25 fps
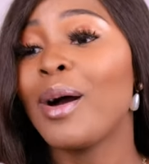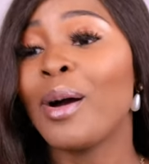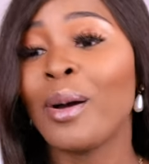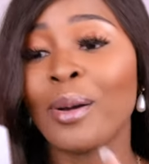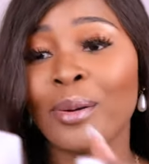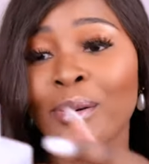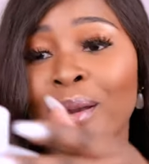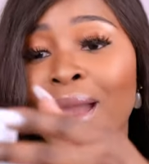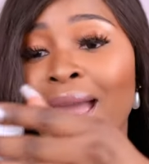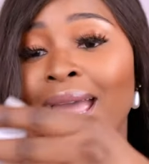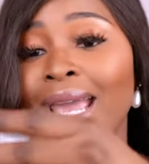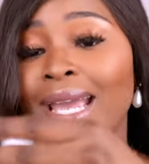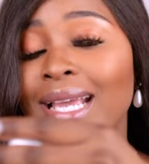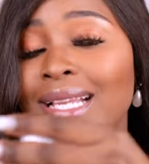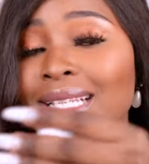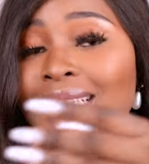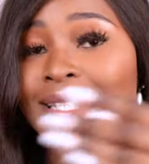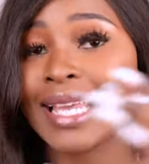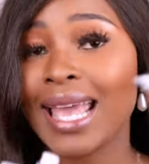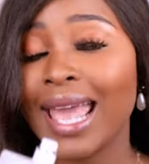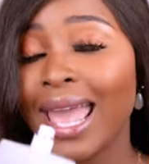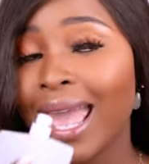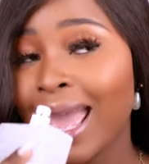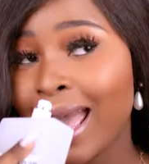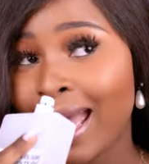All right,
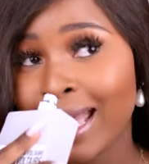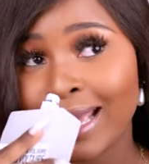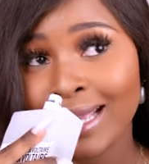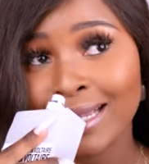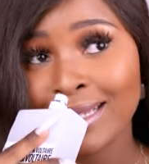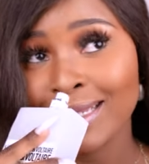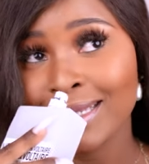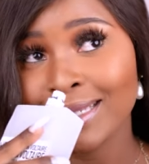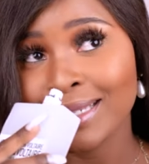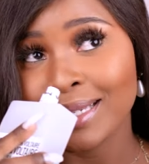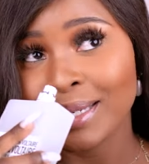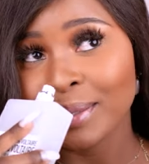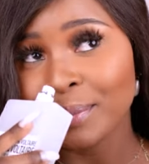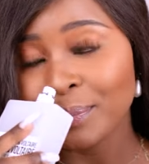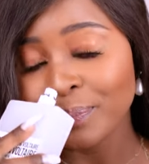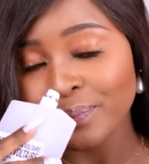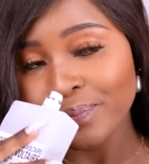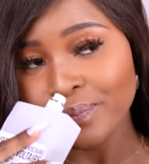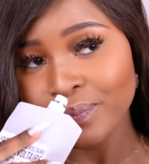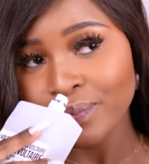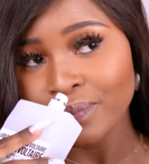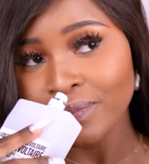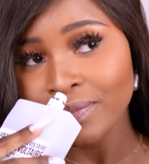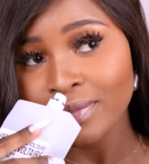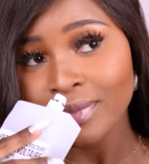and
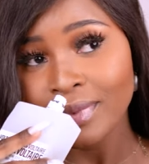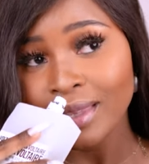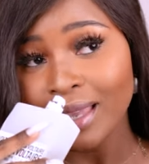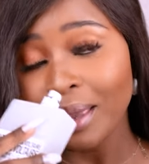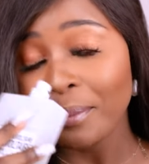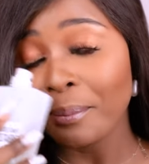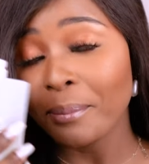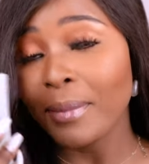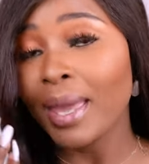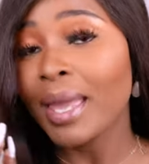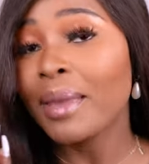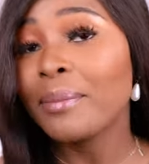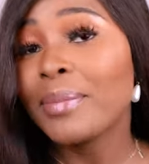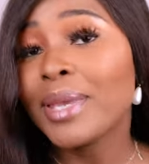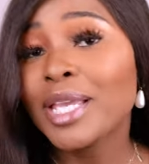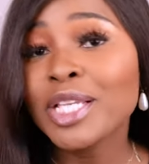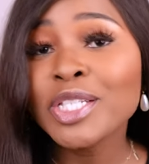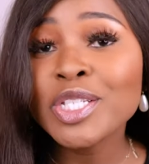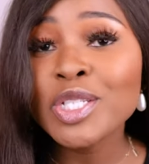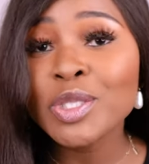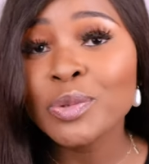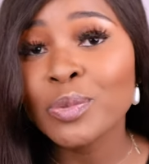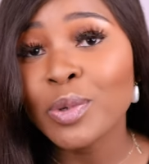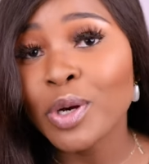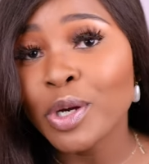maybe
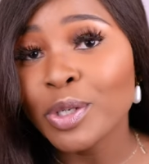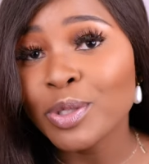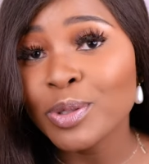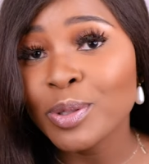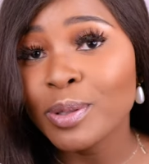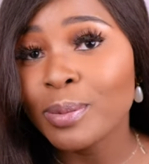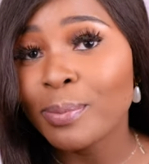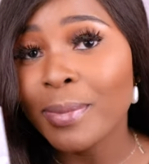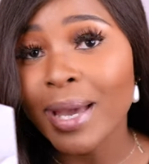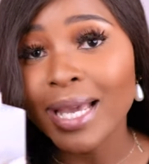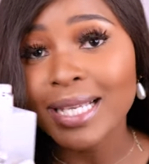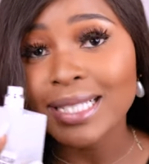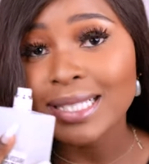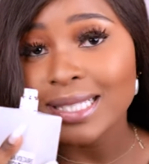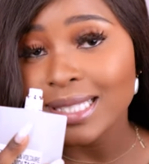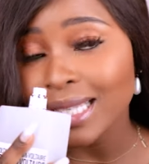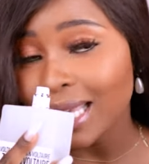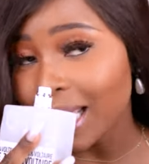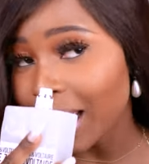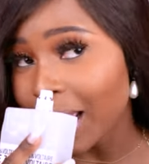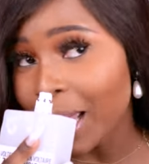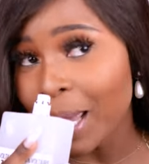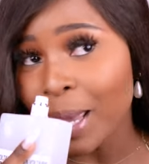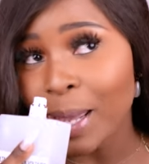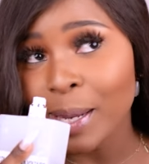it just works with my
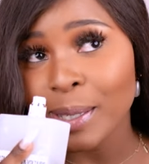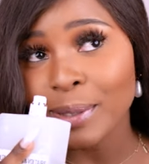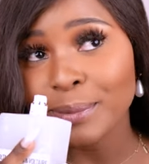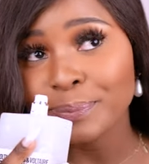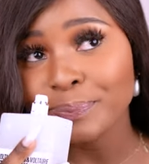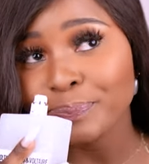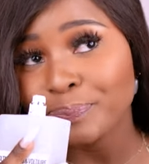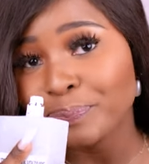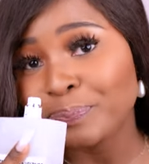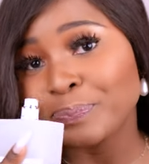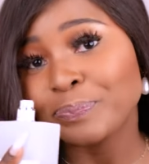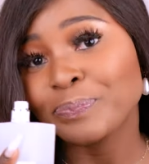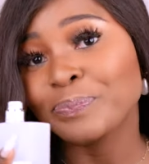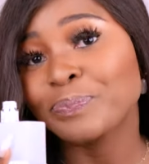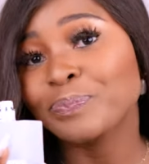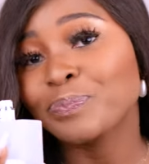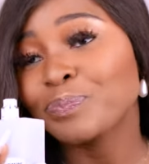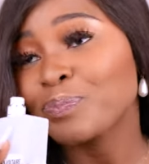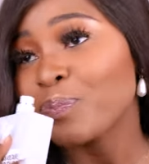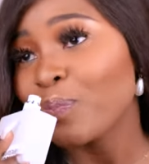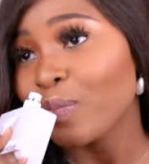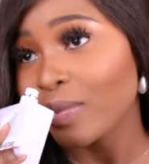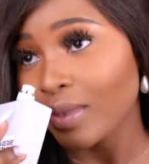skin. Hmm.